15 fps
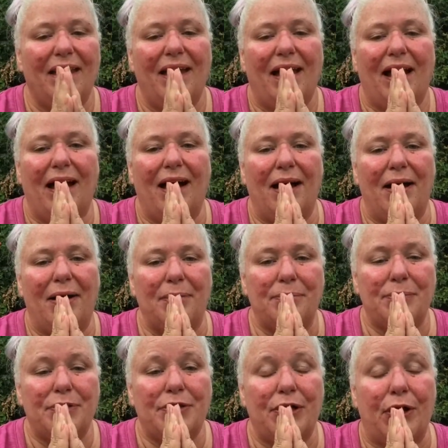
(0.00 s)

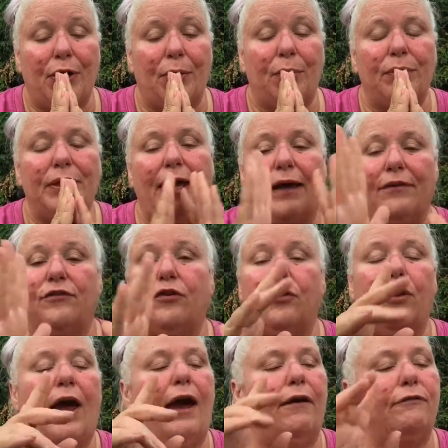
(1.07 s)
So
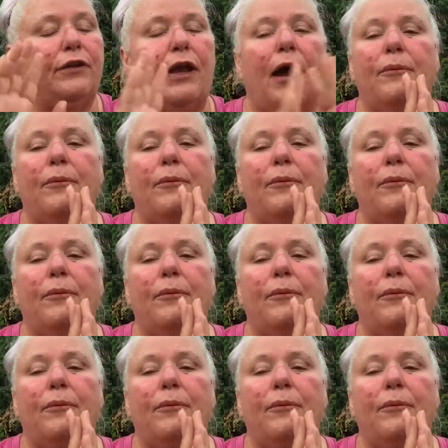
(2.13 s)
you have the